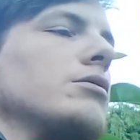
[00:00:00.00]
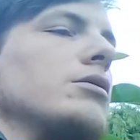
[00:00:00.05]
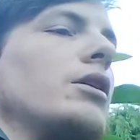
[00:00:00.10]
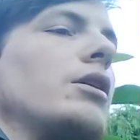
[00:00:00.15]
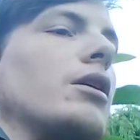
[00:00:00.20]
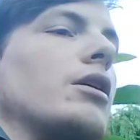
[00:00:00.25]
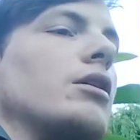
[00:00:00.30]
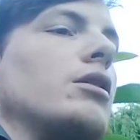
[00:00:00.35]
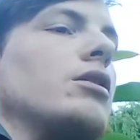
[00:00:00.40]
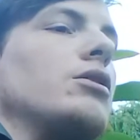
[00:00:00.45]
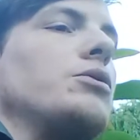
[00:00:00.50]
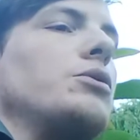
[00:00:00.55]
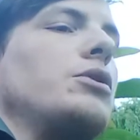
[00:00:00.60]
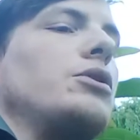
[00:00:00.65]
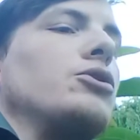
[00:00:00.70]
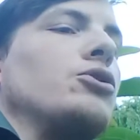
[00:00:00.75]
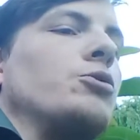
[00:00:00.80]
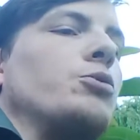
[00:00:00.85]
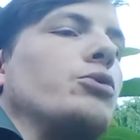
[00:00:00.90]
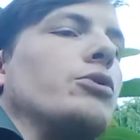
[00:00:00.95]
Yeah, and I
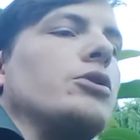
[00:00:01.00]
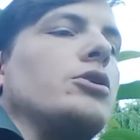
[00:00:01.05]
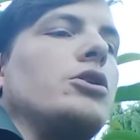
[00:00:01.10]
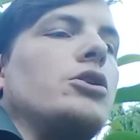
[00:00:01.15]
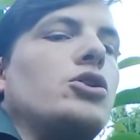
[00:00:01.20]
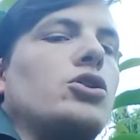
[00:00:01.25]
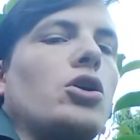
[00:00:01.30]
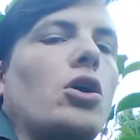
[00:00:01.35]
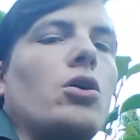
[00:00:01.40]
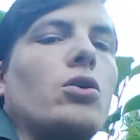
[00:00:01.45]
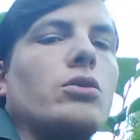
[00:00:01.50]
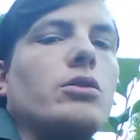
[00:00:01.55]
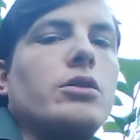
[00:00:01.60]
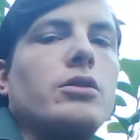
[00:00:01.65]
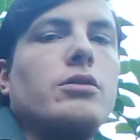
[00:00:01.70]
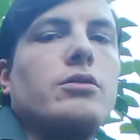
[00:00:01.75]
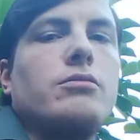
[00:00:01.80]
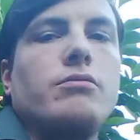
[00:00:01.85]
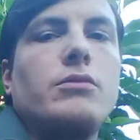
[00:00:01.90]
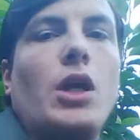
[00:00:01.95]
was pretty
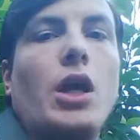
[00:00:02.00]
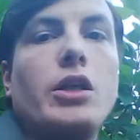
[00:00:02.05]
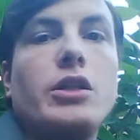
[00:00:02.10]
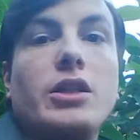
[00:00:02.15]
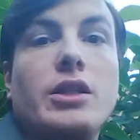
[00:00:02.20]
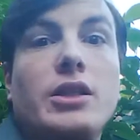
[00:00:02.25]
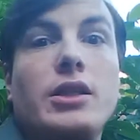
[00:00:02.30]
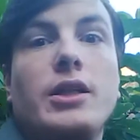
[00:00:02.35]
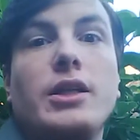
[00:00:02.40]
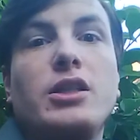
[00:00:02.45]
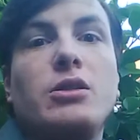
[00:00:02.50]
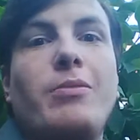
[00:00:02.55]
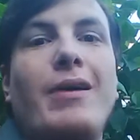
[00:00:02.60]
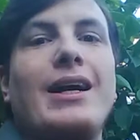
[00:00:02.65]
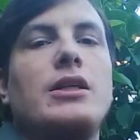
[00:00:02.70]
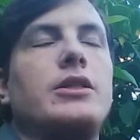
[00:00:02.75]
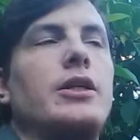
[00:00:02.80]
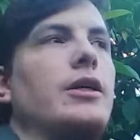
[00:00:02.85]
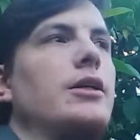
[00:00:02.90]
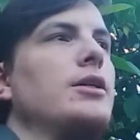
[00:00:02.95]
shocked. I didn't
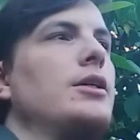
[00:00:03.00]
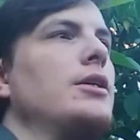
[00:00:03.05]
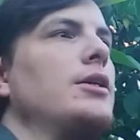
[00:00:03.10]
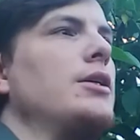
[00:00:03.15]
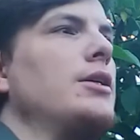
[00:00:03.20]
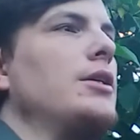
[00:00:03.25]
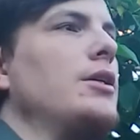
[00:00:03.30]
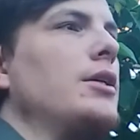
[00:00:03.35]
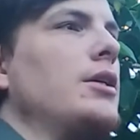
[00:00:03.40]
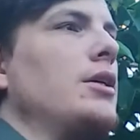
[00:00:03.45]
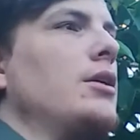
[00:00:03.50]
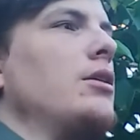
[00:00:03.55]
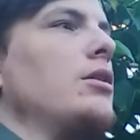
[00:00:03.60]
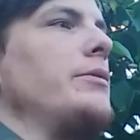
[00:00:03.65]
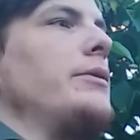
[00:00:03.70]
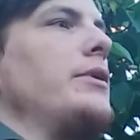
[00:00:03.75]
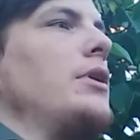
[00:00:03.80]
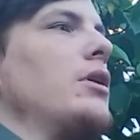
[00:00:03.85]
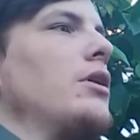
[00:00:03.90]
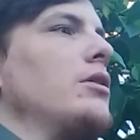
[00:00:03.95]
expect it.
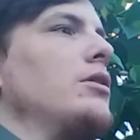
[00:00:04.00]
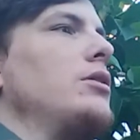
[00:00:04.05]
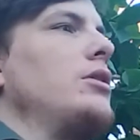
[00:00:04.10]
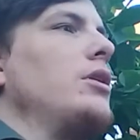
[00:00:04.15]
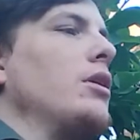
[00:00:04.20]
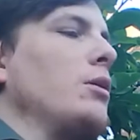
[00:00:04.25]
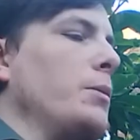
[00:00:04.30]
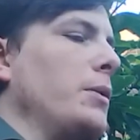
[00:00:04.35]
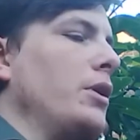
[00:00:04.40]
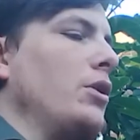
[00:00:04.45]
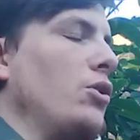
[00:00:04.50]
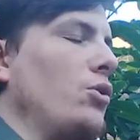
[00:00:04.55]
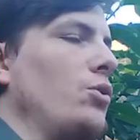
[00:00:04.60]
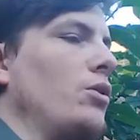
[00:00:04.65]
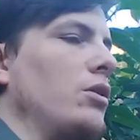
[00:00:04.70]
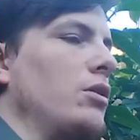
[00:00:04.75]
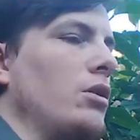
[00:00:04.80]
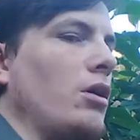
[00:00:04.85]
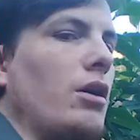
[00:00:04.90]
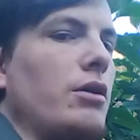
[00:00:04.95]
And like I said,
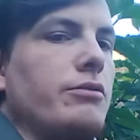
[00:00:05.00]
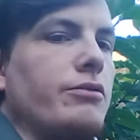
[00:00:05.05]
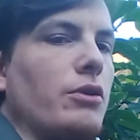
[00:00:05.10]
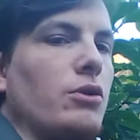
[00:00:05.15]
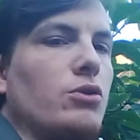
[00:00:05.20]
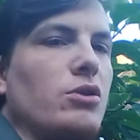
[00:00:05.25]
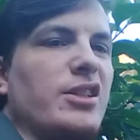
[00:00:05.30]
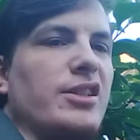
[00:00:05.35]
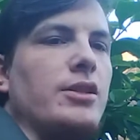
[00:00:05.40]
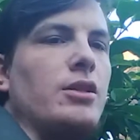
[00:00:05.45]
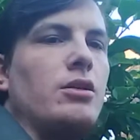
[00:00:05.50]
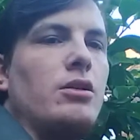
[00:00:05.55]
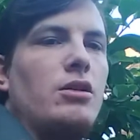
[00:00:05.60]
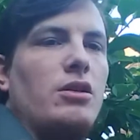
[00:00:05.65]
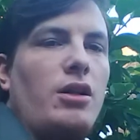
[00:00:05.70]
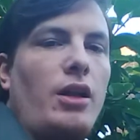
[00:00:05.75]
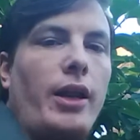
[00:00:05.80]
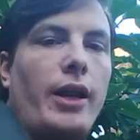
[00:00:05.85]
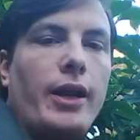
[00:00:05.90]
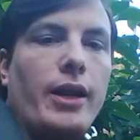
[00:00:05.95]
I voted
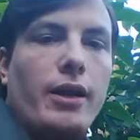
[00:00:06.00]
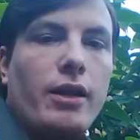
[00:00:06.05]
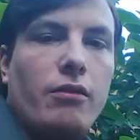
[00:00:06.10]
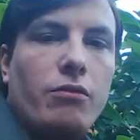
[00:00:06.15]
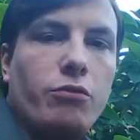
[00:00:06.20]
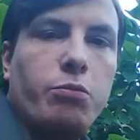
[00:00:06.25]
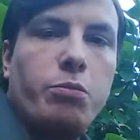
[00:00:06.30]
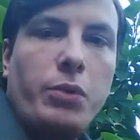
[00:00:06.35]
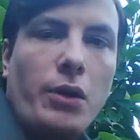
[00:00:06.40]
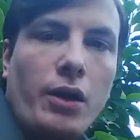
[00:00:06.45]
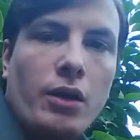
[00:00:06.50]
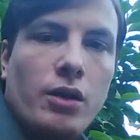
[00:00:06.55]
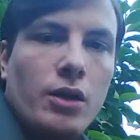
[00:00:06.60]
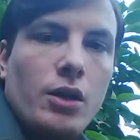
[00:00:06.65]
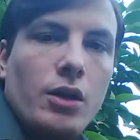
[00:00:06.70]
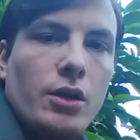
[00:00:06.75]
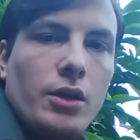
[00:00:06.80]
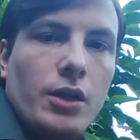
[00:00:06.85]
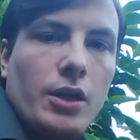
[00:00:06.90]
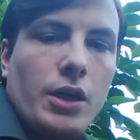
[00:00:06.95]
Leave, but
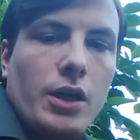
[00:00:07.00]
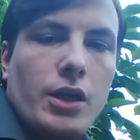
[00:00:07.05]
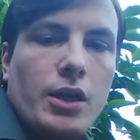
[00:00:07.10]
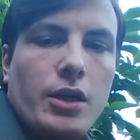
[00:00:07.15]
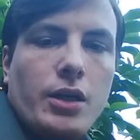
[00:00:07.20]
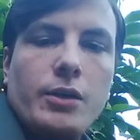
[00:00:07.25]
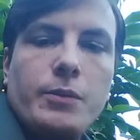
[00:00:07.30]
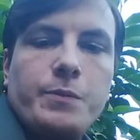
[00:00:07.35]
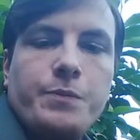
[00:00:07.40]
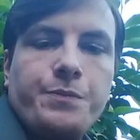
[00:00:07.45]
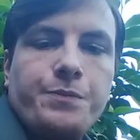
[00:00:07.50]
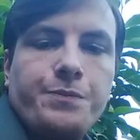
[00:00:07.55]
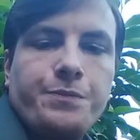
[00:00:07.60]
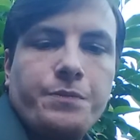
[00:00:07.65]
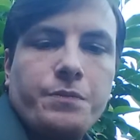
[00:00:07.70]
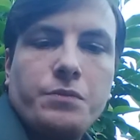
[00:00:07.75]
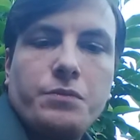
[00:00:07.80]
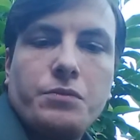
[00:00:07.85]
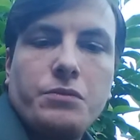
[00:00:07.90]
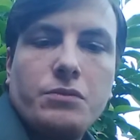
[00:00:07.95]
I
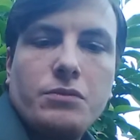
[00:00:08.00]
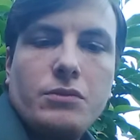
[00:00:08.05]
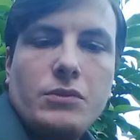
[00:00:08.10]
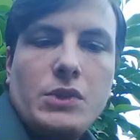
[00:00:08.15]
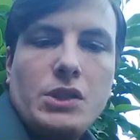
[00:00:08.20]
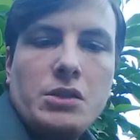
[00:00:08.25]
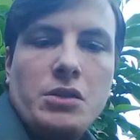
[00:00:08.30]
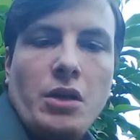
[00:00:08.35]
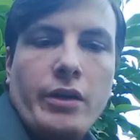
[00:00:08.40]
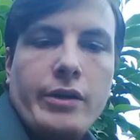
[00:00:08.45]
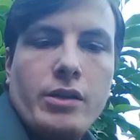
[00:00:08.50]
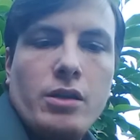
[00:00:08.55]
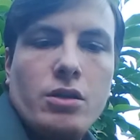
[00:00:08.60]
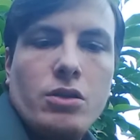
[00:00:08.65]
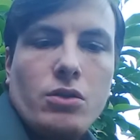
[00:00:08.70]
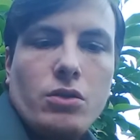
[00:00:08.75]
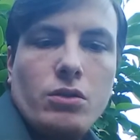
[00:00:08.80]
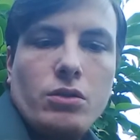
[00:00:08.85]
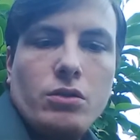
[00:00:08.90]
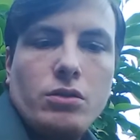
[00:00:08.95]

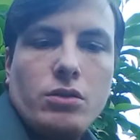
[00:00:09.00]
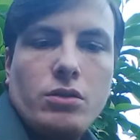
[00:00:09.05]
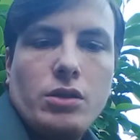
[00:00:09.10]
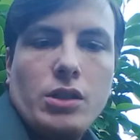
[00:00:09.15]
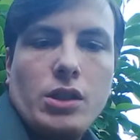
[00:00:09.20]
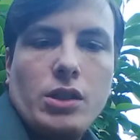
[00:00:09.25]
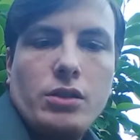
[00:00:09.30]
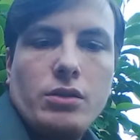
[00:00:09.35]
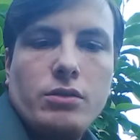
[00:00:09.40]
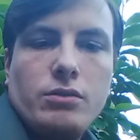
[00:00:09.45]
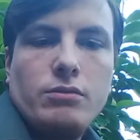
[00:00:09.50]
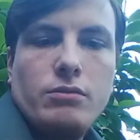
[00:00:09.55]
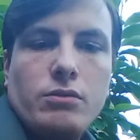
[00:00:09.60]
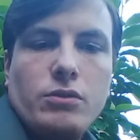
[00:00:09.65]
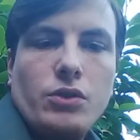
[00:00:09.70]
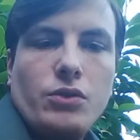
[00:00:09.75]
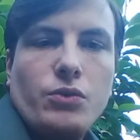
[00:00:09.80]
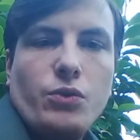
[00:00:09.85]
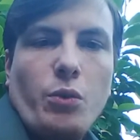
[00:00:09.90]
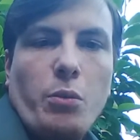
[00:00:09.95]
thought
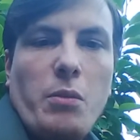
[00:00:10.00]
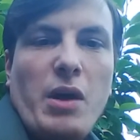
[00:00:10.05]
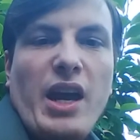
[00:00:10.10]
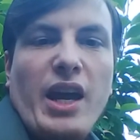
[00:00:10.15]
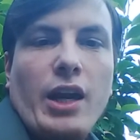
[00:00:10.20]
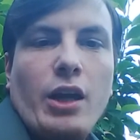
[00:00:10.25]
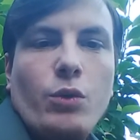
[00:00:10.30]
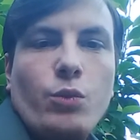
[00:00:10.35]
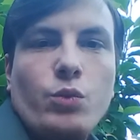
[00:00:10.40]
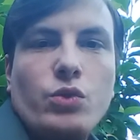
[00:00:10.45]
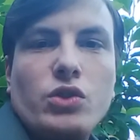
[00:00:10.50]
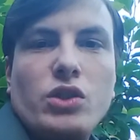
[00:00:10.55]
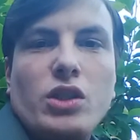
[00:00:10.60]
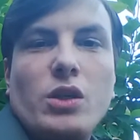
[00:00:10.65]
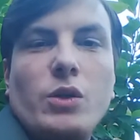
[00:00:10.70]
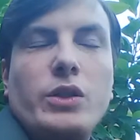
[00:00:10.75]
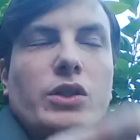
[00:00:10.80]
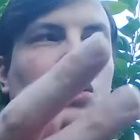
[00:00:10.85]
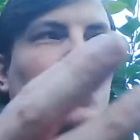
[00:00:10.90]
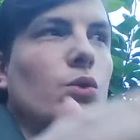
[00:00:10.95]
that Remain was
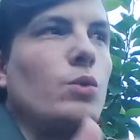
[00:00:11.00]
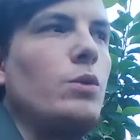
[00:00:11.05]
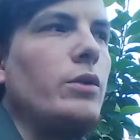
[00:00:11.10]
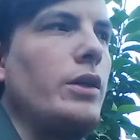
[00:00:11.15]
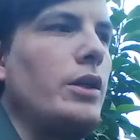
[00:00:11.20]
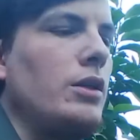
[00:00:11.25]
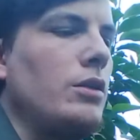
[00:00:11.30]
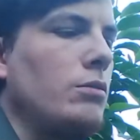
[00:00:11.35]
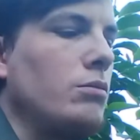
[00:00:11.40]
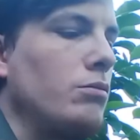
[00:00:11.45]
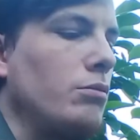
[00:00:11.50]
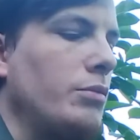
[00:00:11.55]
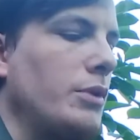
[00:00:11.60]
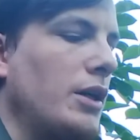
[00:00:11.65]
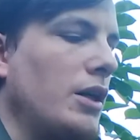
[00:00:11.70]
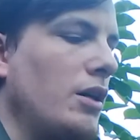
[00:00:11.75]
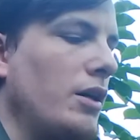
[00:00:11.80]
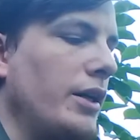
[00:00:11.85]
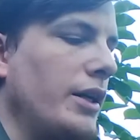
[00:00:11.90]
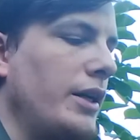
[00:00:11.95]
going to win
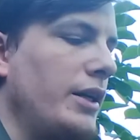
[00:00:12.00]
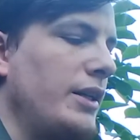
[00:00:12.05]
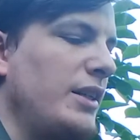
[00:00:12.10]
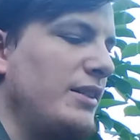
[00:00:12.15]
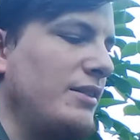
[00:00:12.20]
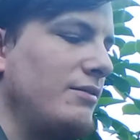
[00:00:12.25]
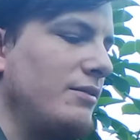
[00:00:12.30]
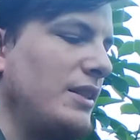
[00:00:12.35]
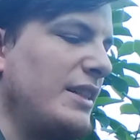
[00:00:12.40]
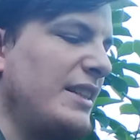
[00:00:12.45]
by,